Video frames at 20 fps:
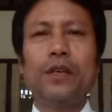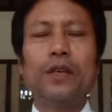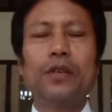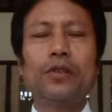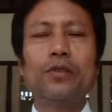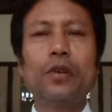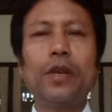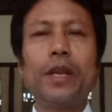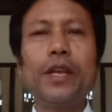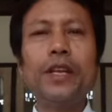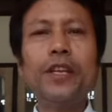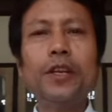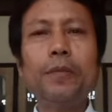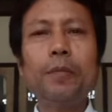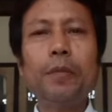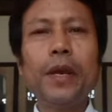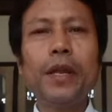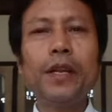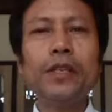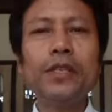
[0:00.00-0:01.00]
so it
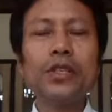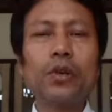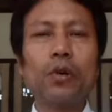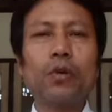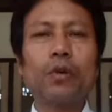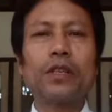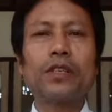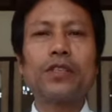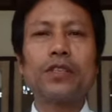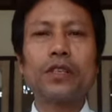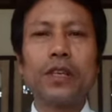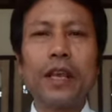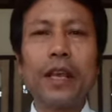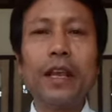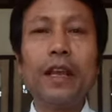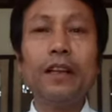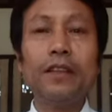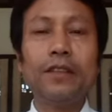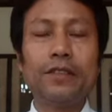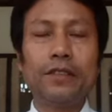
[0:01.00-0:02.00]
depends on the
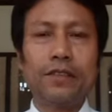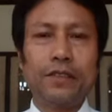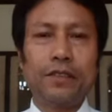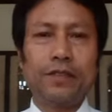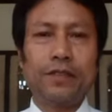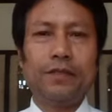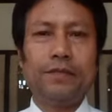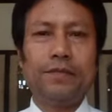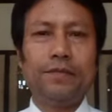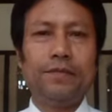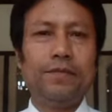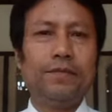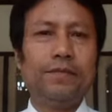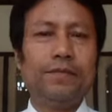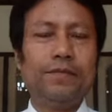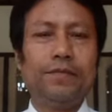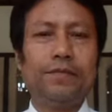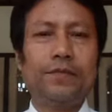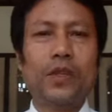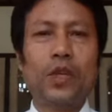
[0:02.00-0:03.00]
skills
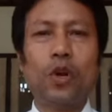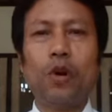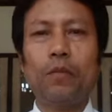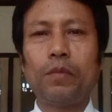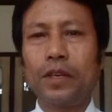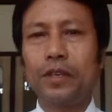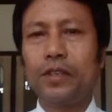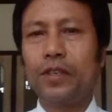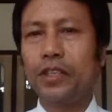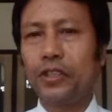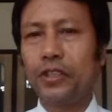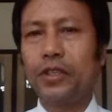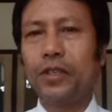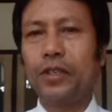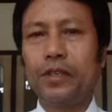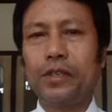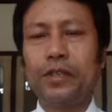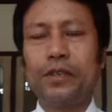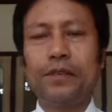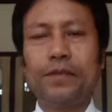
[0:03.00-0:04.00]
of the
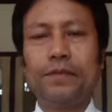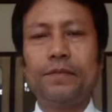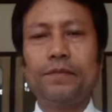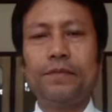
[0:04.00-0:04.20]
teacher.